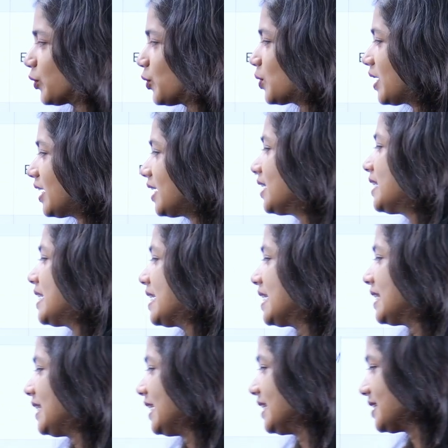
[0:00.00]
Okay,
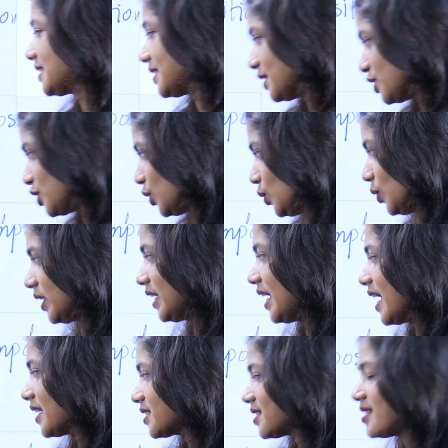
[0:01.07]
next two
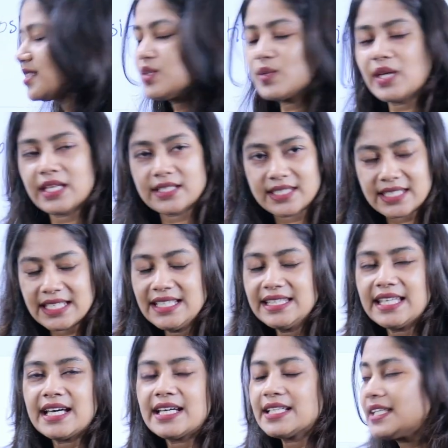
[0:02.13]
reactions you can see
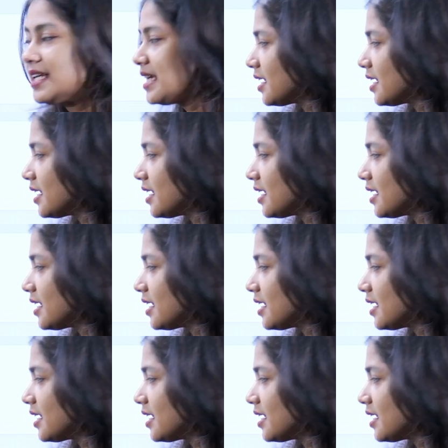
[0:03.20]
that